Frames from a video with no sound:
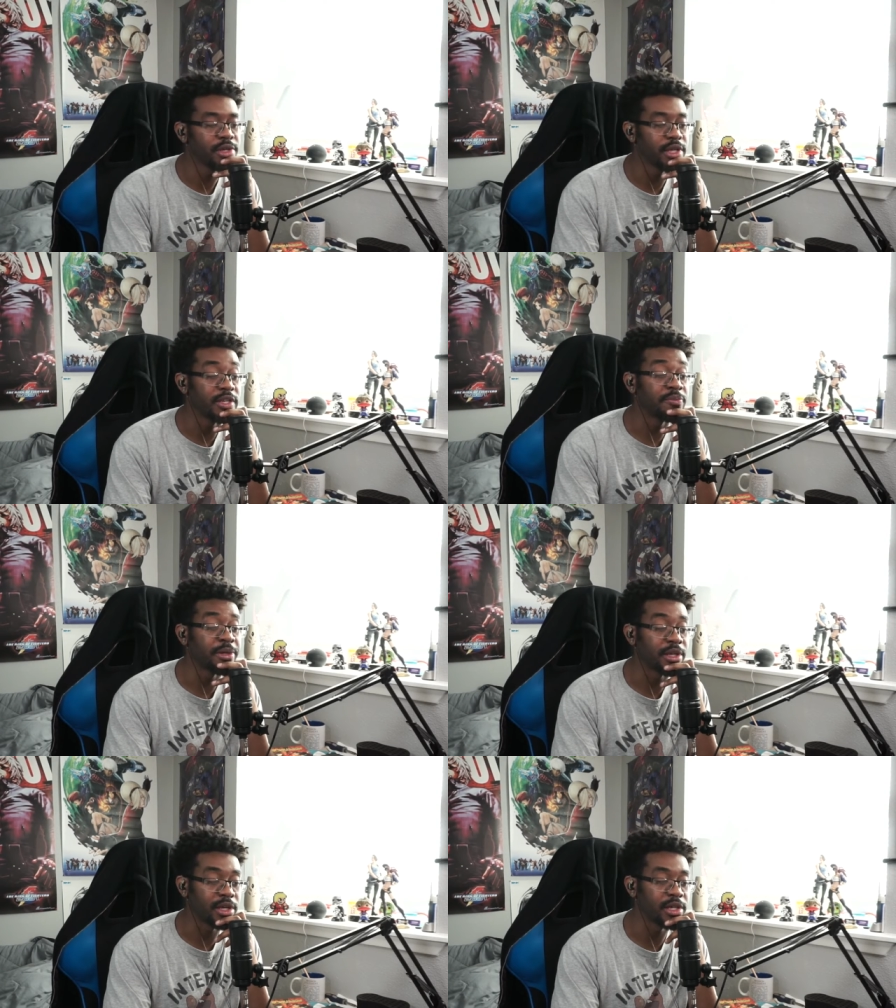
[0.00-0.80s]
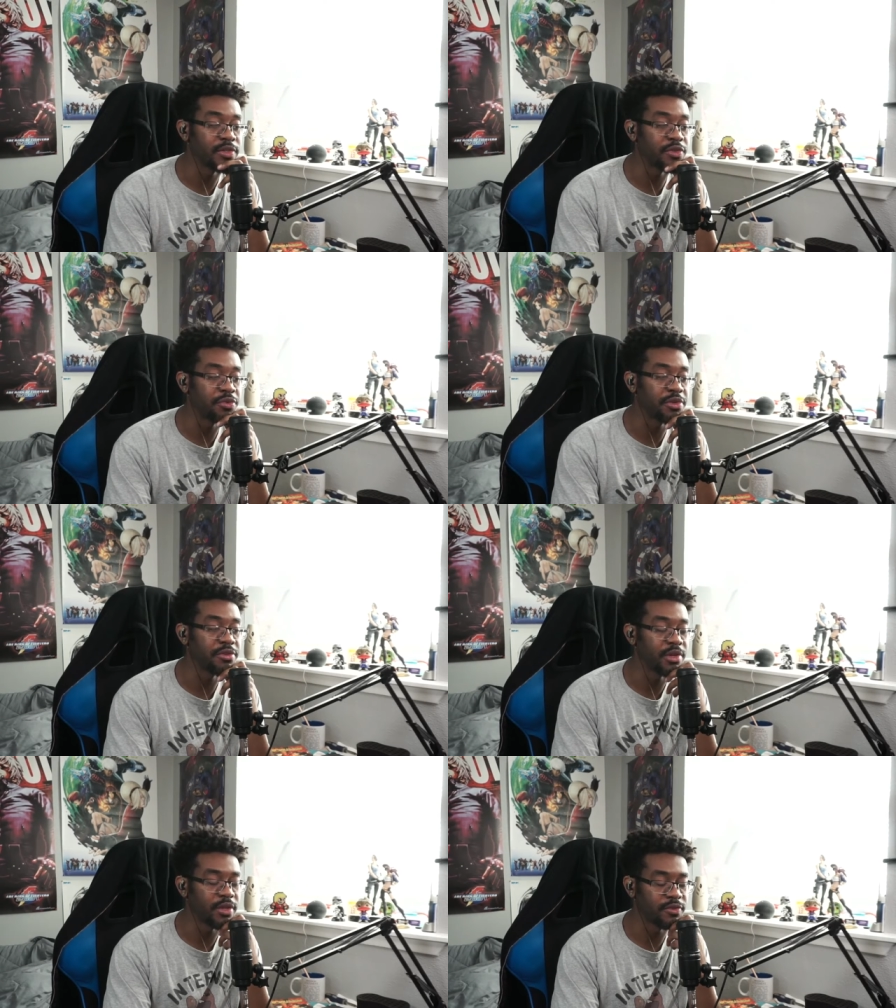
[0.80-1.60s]
is because you
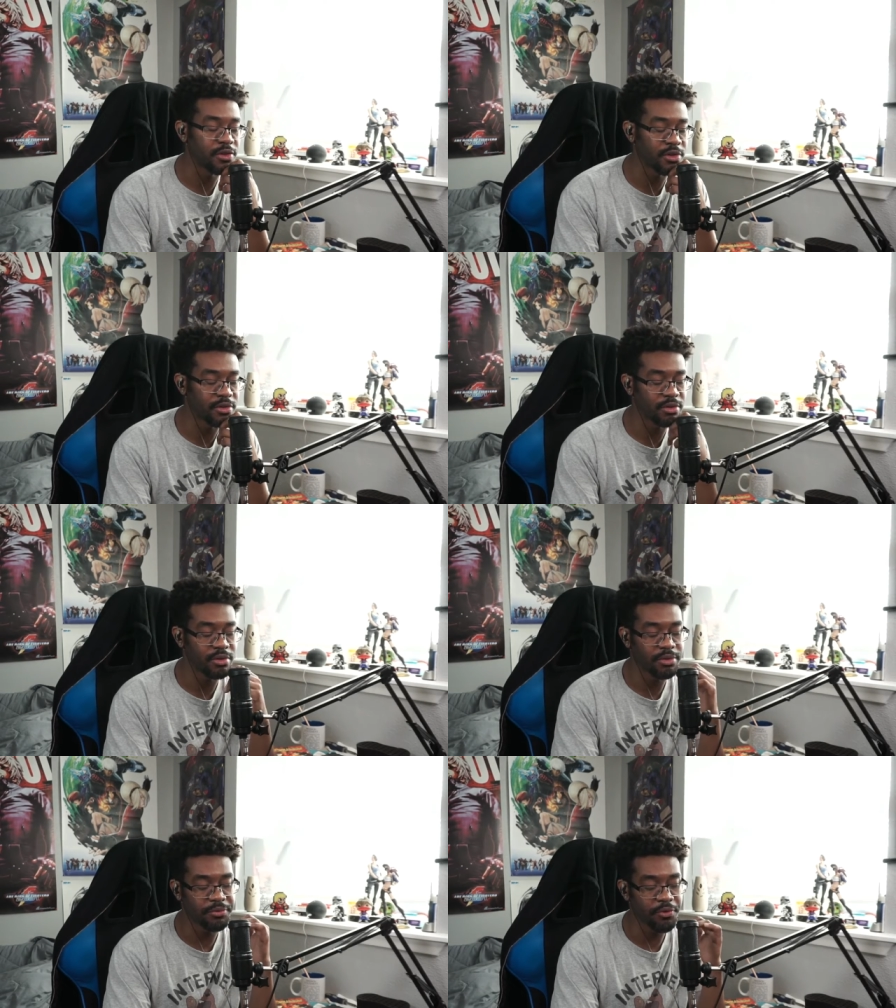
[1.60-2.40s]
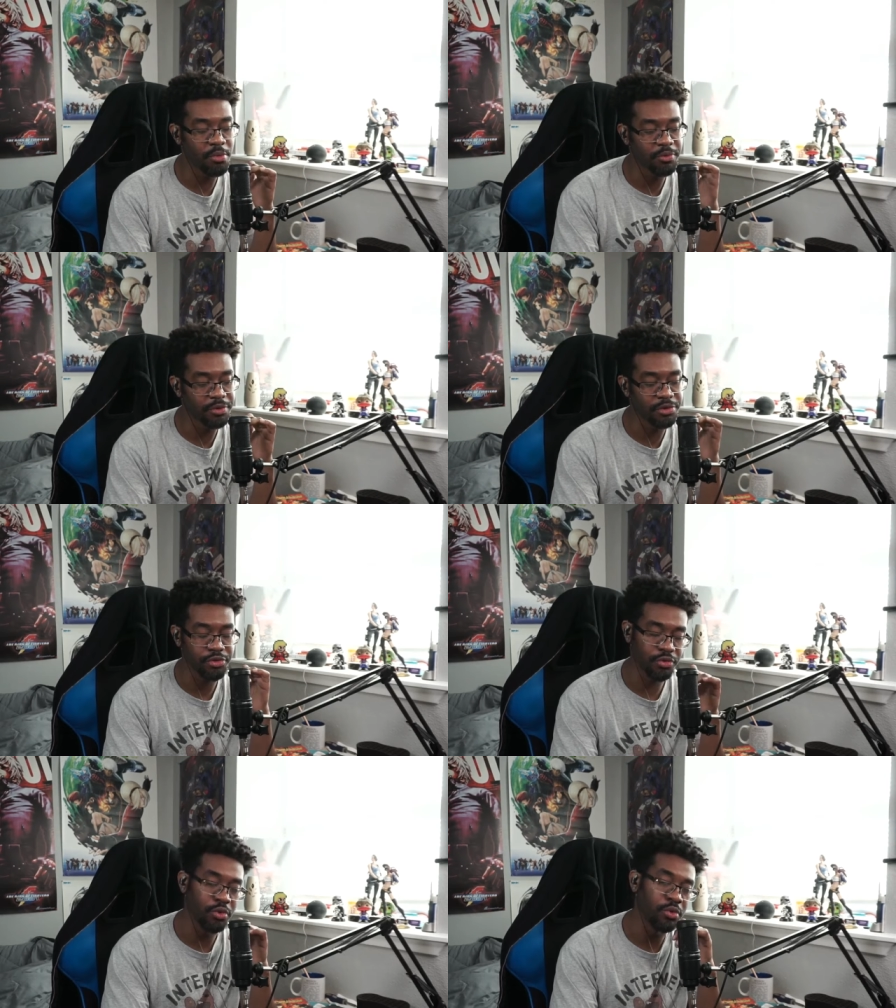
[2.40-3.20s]
can exert a form of
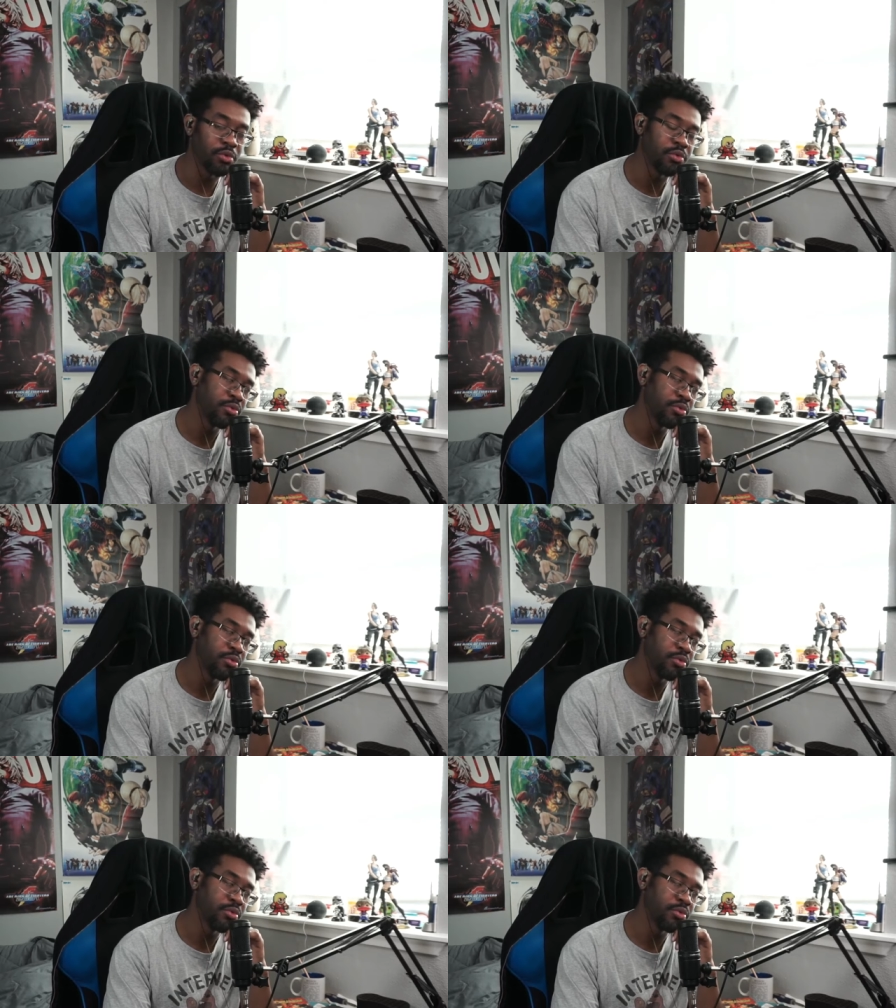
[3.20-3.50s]
control